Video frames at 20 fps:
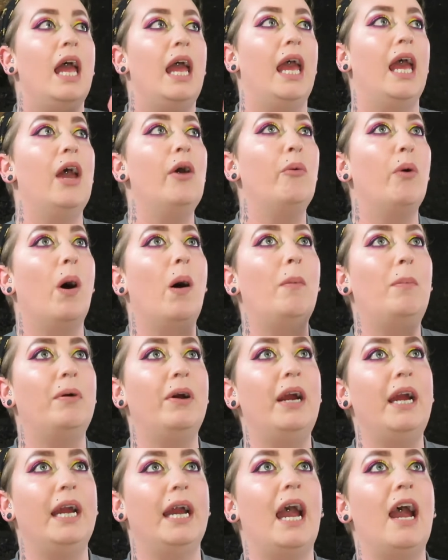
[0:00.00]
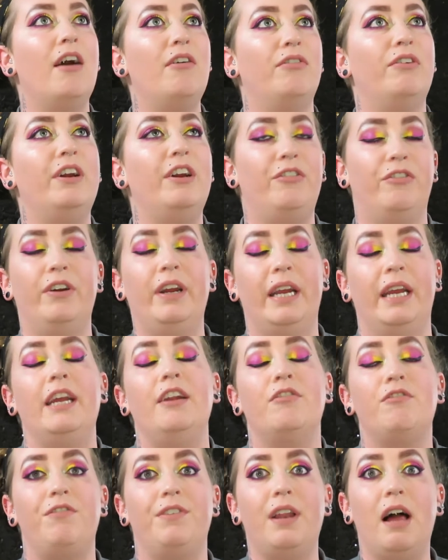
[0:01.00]
it will bring every
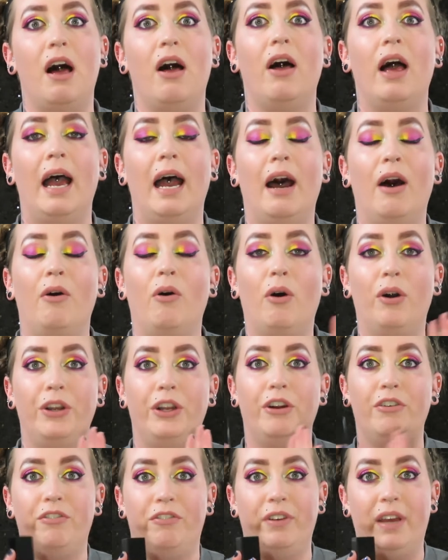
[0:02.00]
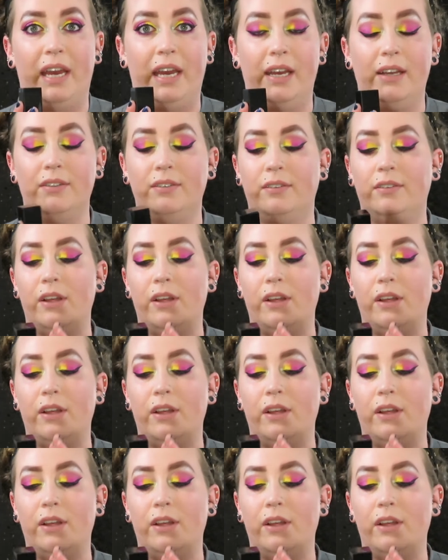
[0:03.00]
freaking flaw out on your face.